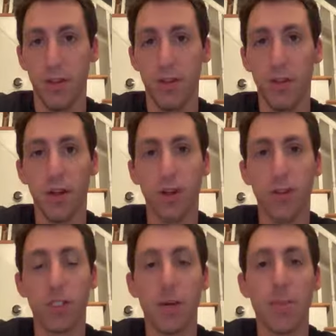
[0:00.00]
they're
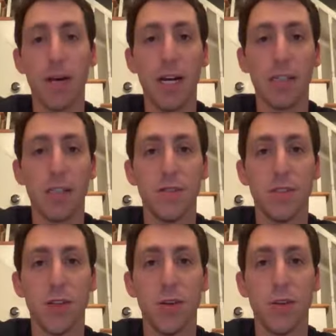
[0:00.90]
using a positive
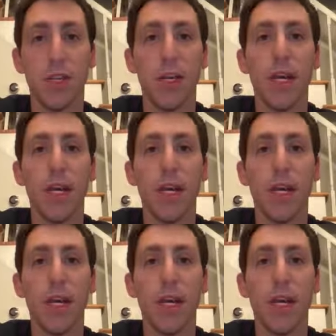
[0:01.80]
tone,